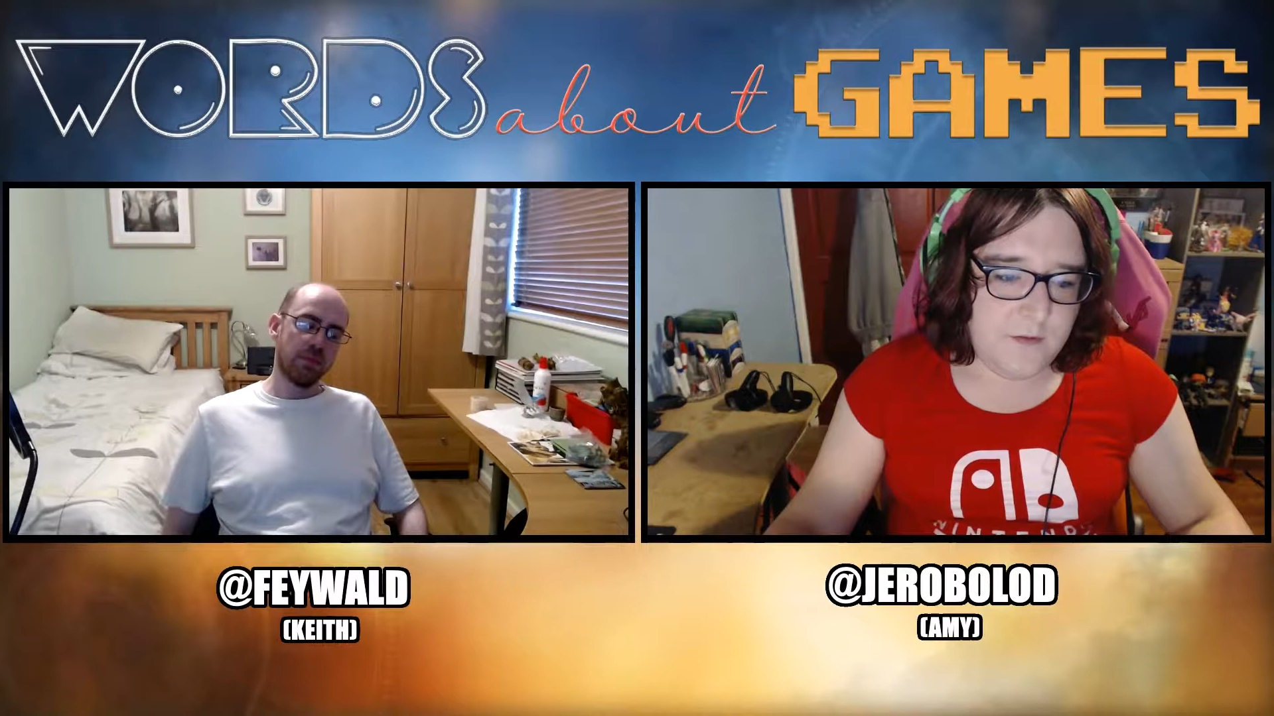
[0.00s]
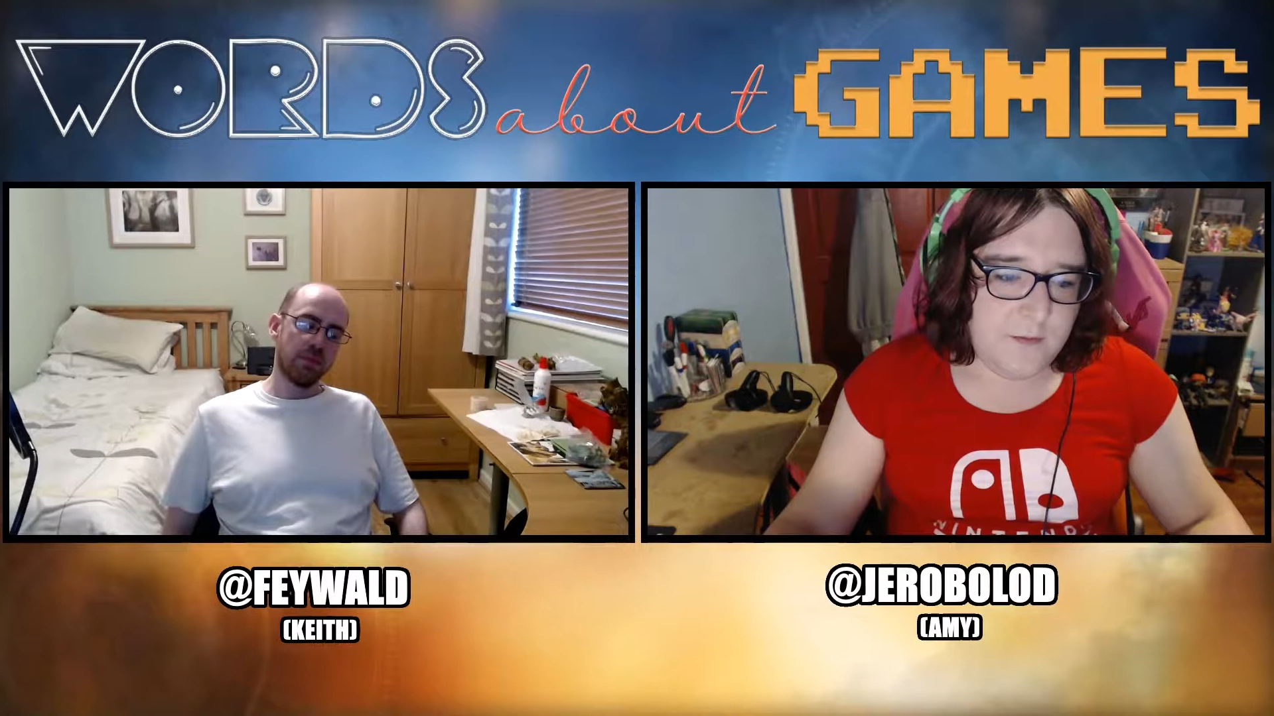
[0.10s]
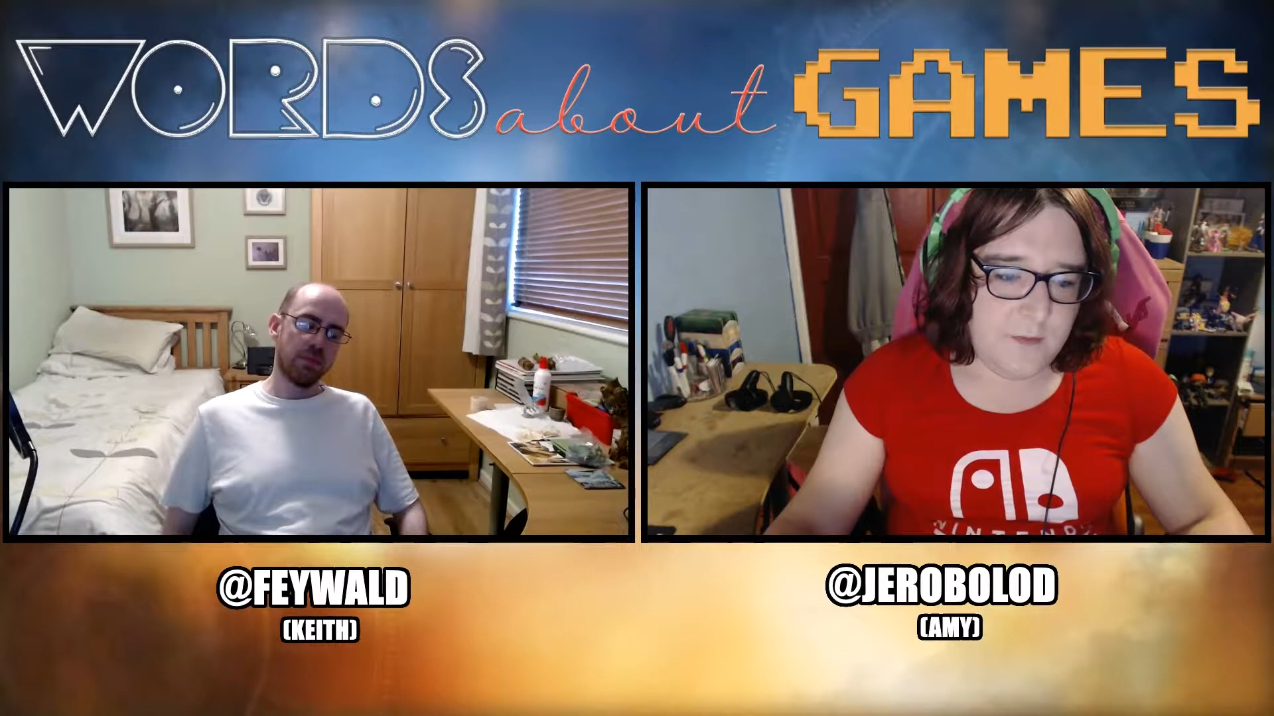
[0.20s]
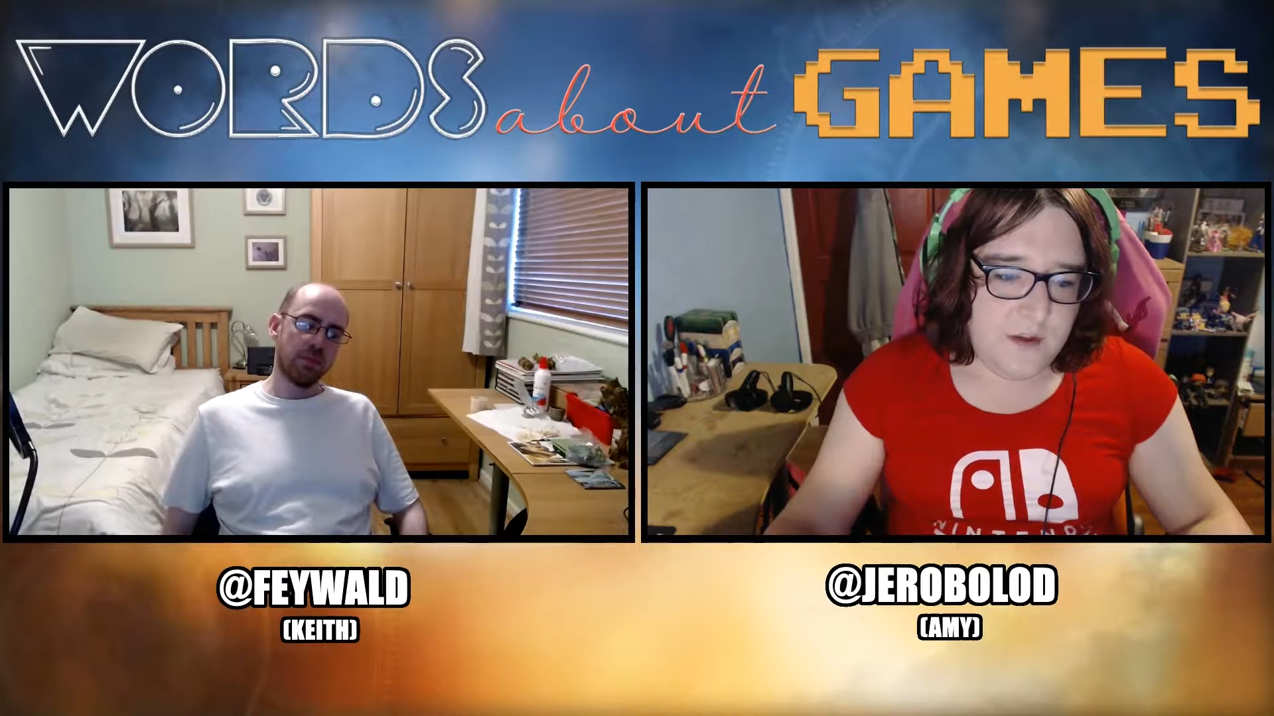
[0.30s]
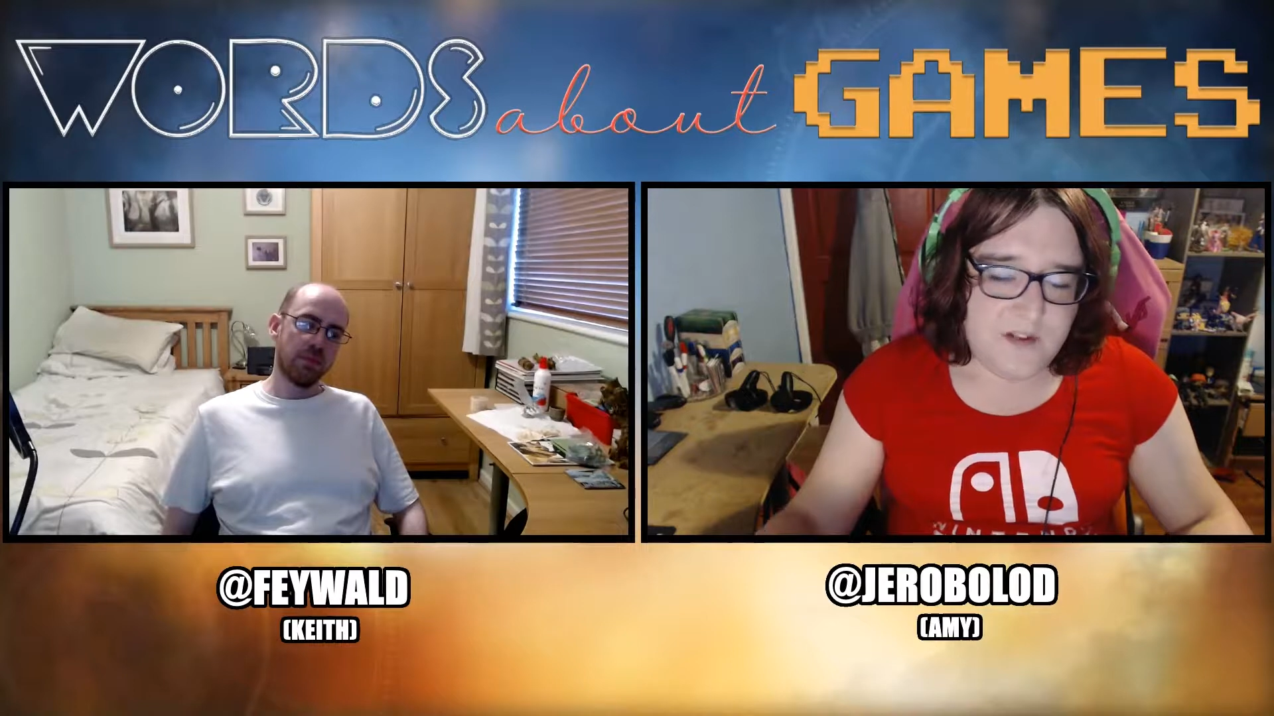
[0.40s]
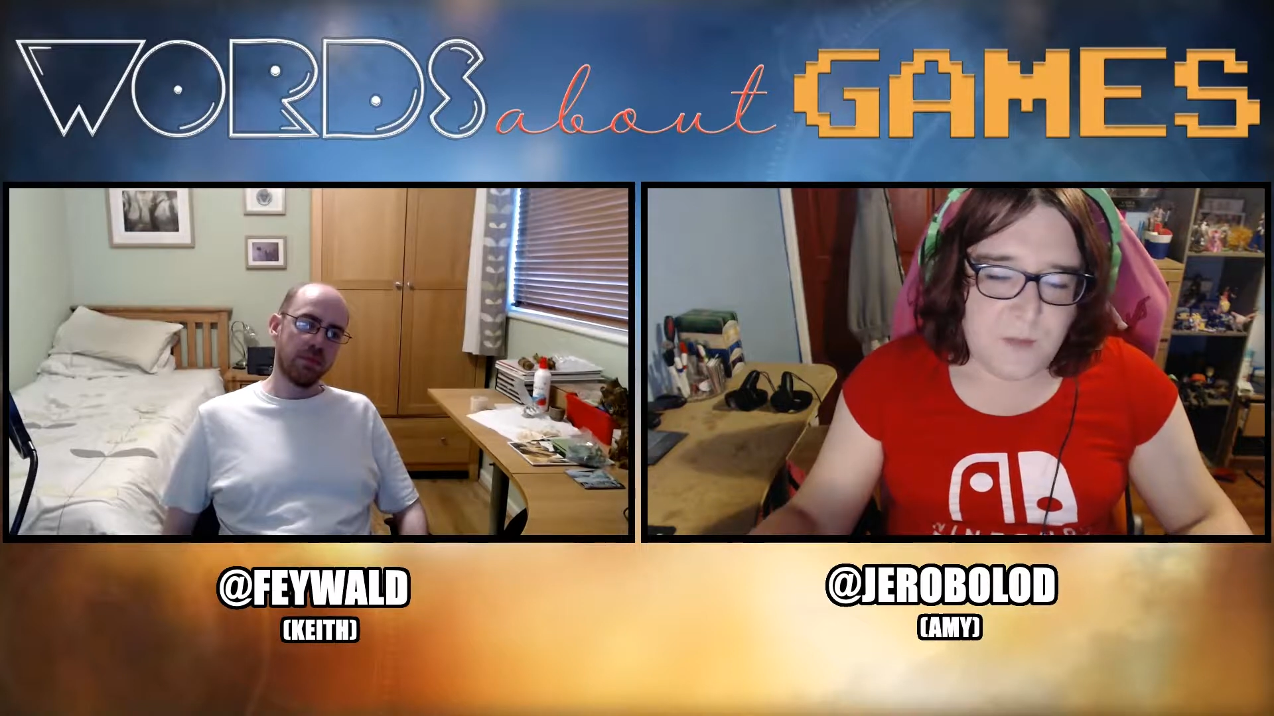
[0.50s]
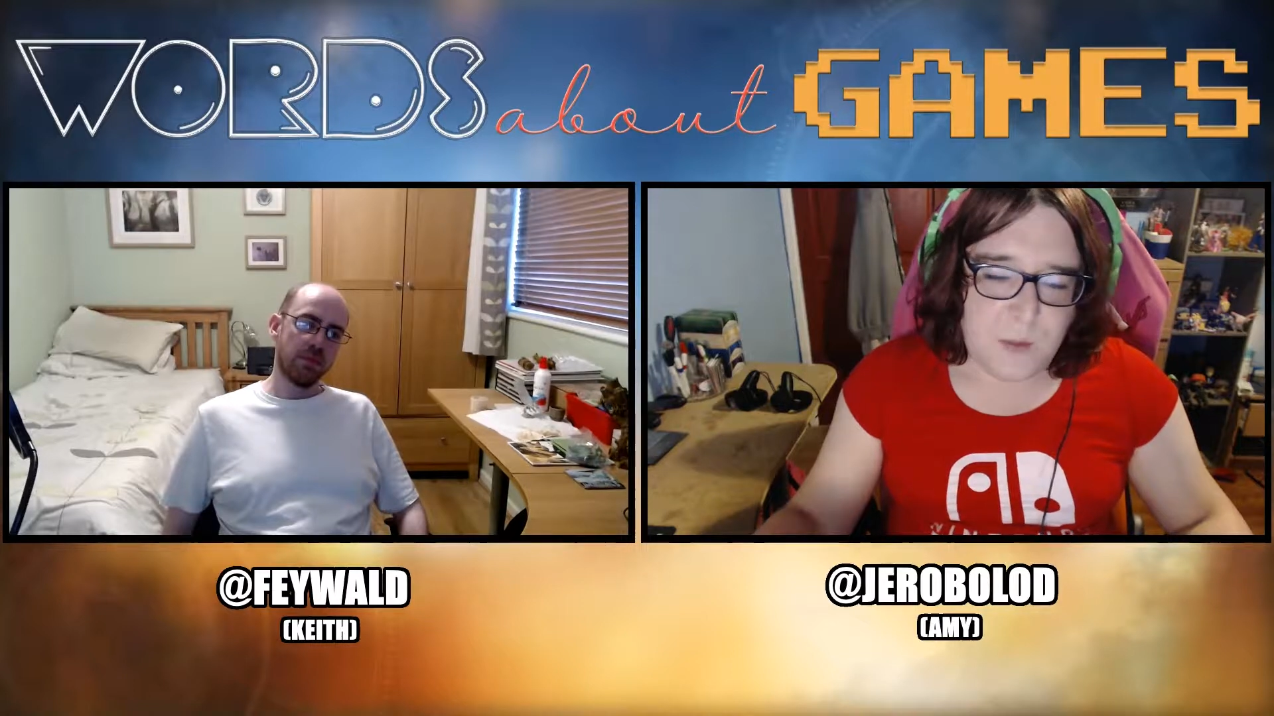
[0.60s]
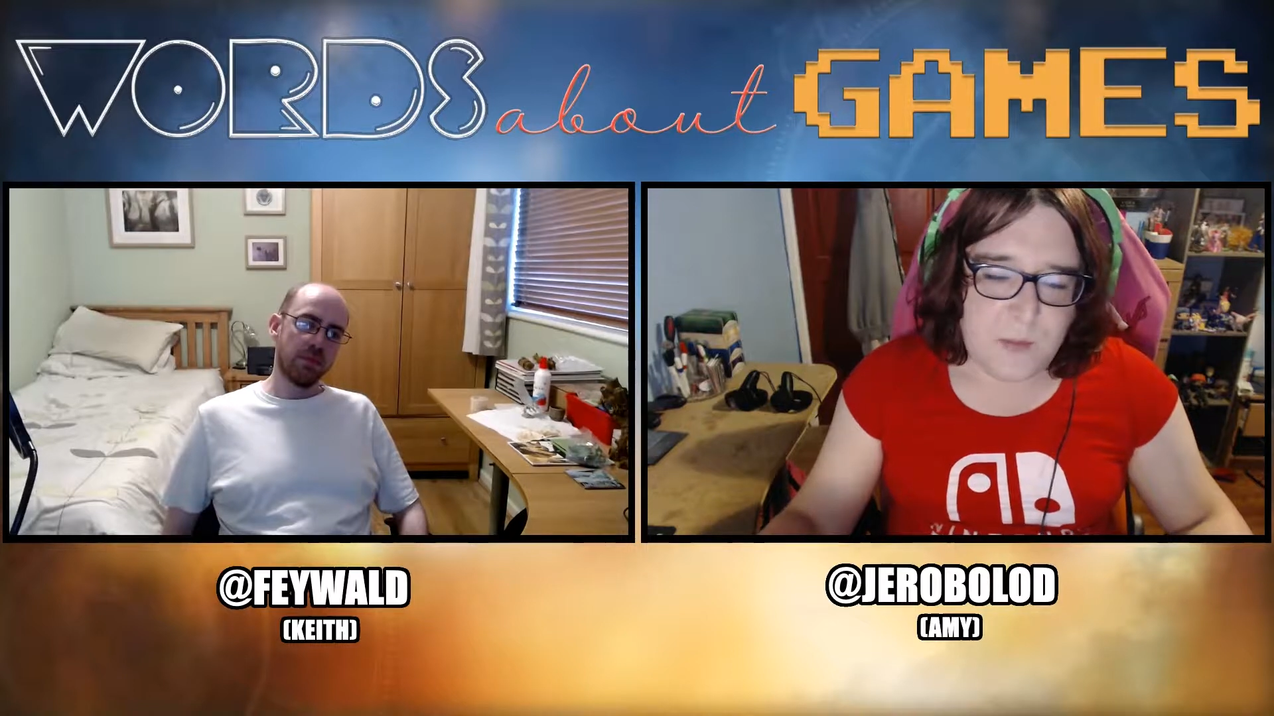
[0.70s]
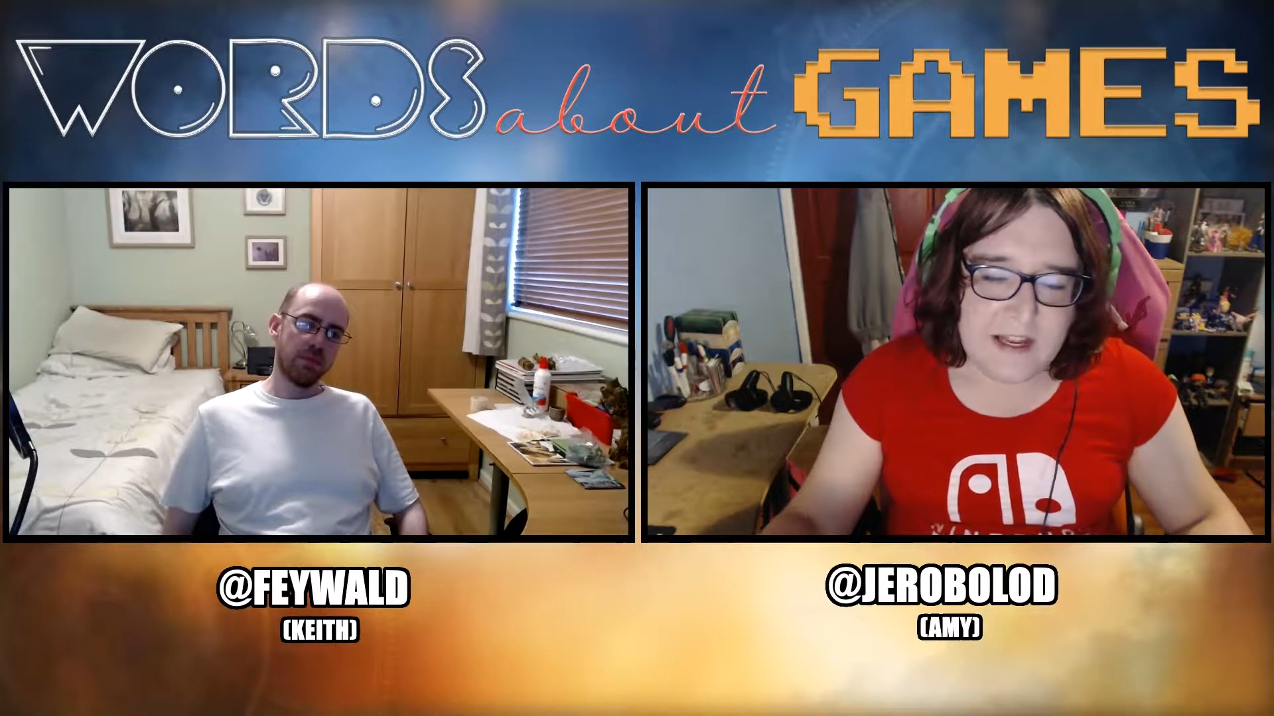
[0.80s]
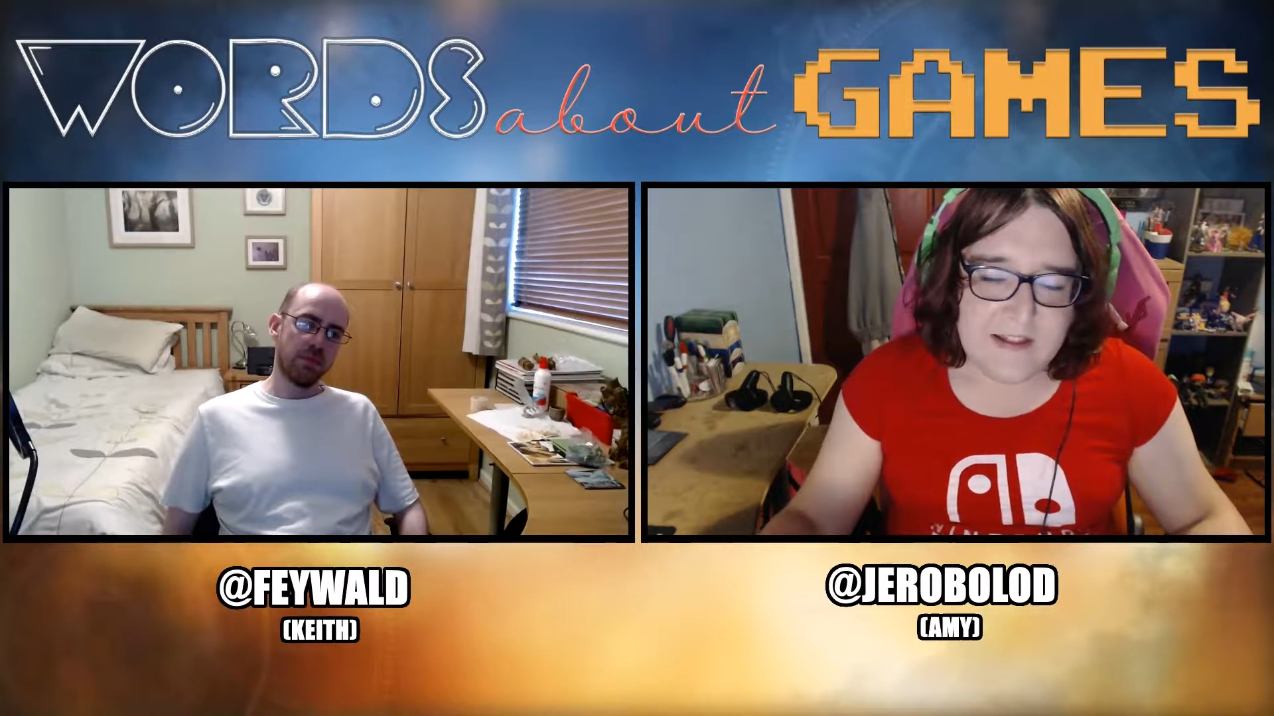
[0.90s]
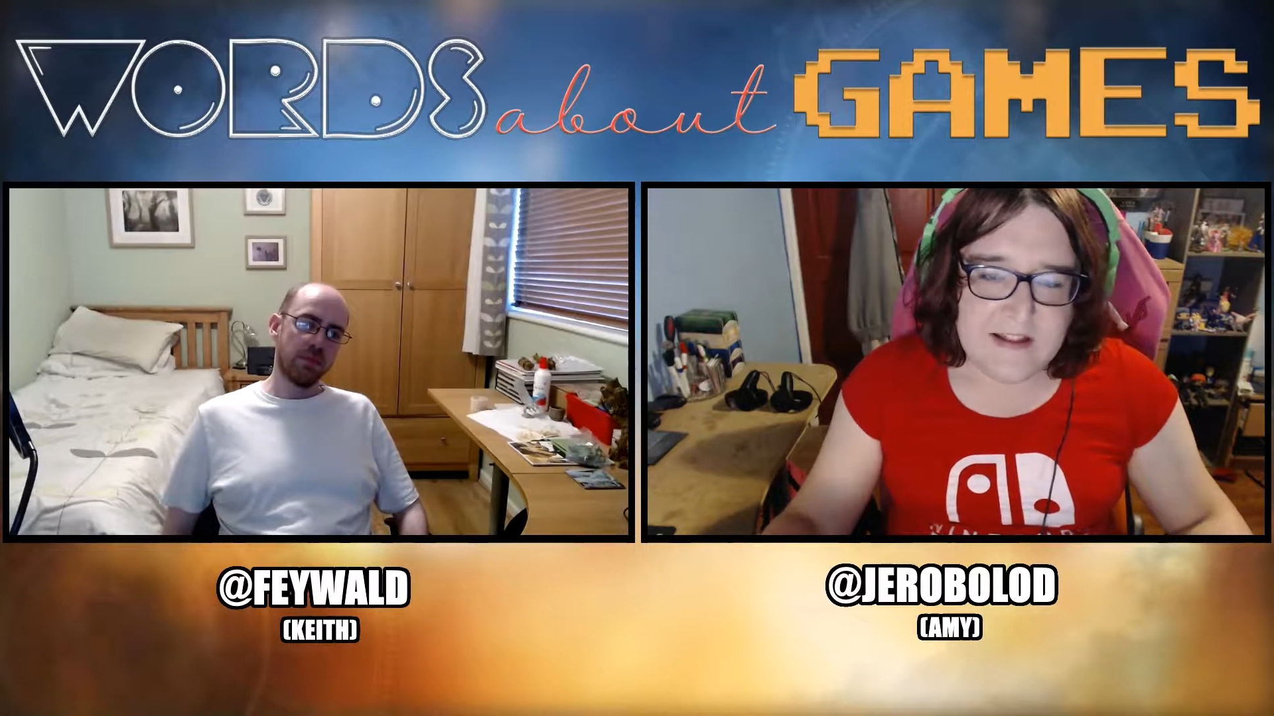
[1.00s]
Because I'm not playing